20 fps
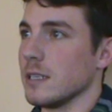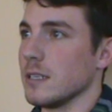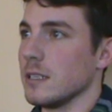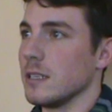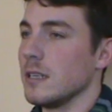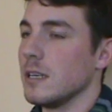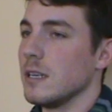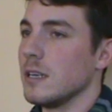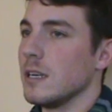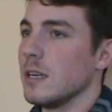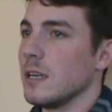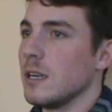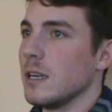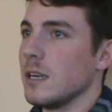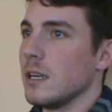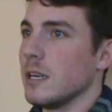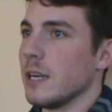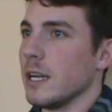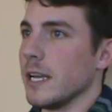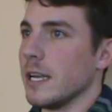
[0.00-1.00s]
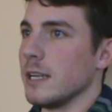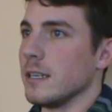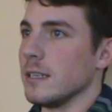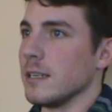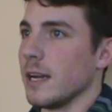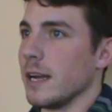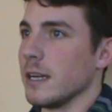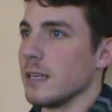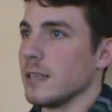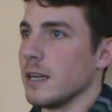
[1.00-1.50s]
uh,
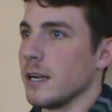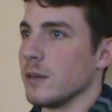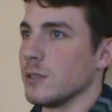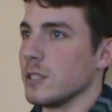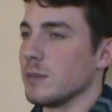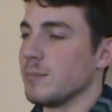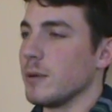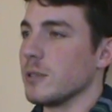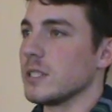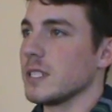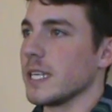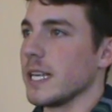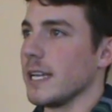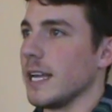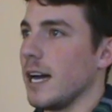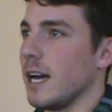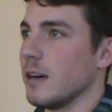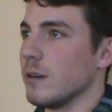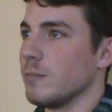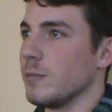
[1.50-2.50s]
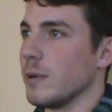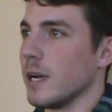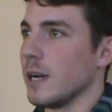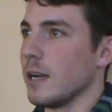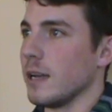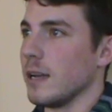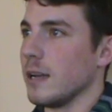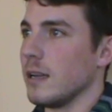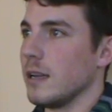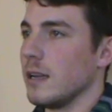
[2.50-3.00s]
and I, I was supposed to get out,
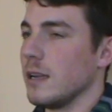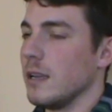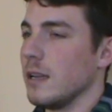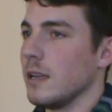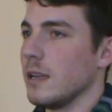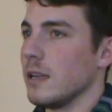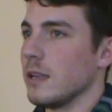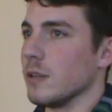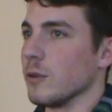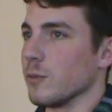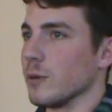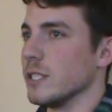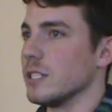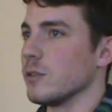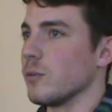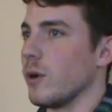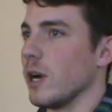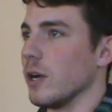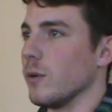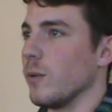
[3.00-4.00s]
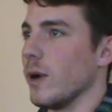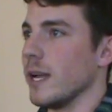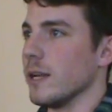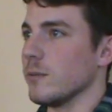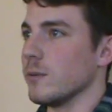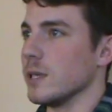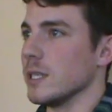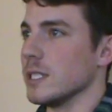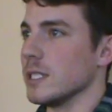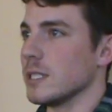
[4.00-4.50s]
but the reason why I
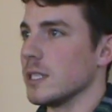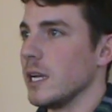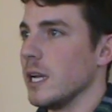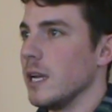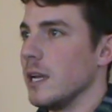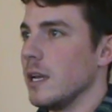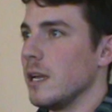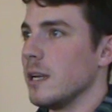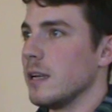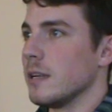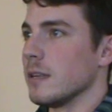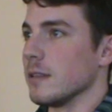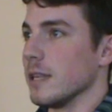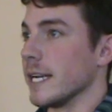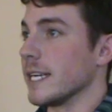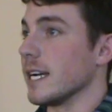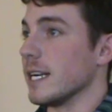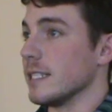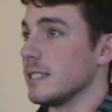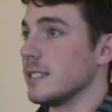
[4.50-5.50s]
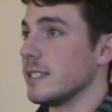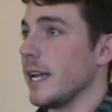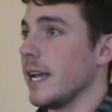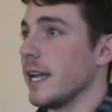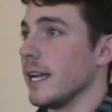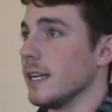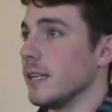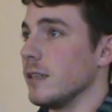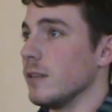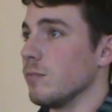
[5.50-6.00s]
went was, like I
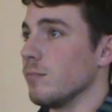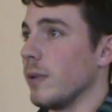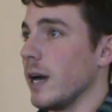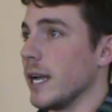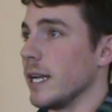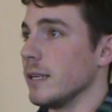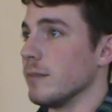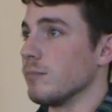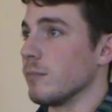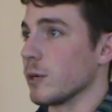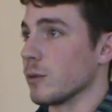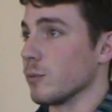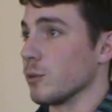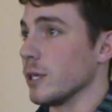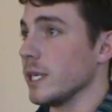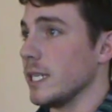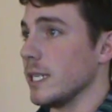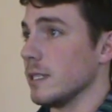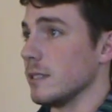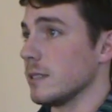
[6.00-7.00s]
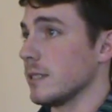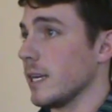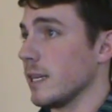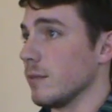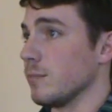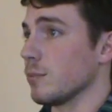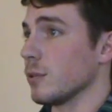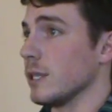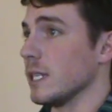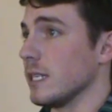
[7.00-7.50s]
said, my Marines
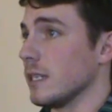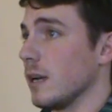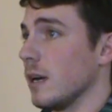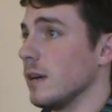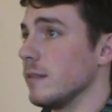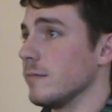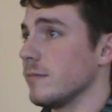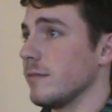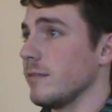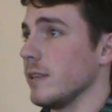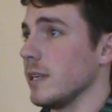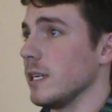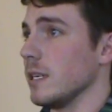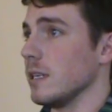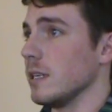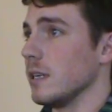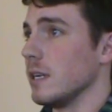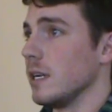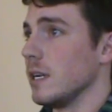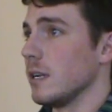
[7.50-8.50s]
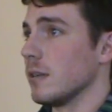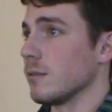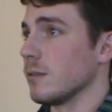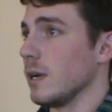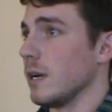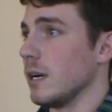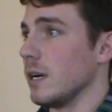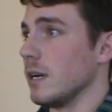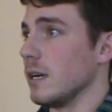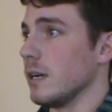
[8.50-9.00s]
had a pretty comfy
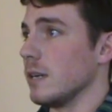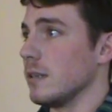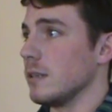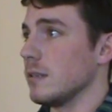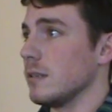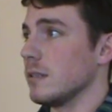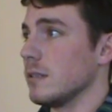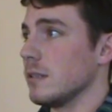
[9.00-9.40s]
uh,